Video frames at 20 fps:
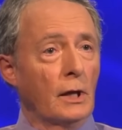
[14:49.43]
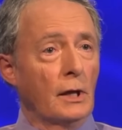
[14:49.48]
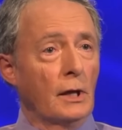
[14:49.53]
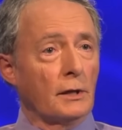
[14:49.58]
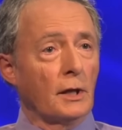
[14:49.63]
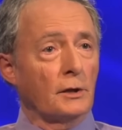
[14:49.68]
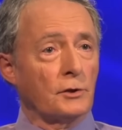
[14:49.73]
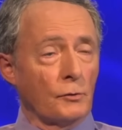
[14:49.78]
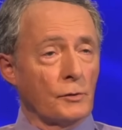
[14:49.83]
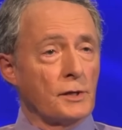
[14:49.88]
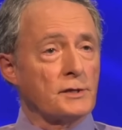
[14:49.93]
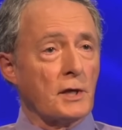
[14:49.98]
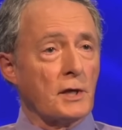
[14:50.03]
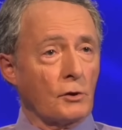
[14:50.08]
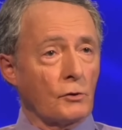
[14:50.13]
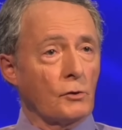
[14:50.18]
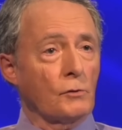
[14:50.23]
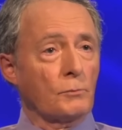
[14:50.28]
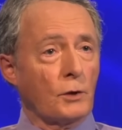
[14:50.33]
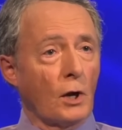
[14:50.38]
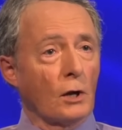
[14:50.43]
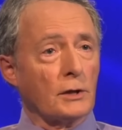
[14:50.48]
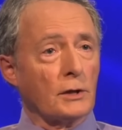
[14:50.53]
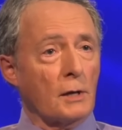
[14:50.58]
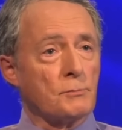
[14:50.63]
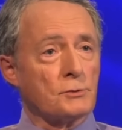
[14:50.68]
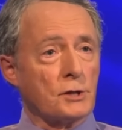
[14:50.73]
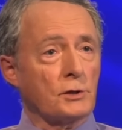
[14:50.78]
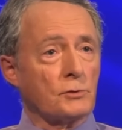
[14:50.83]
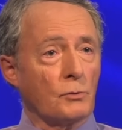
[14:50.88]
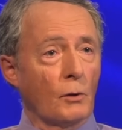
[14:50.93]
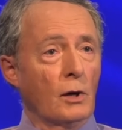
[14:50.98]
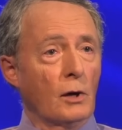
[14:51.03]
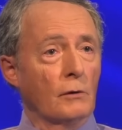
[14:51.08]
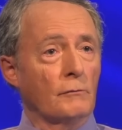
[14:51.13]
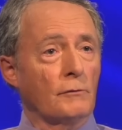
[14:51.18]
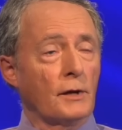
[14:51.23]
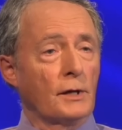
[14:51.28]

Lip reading: that there is a group called MJ-12,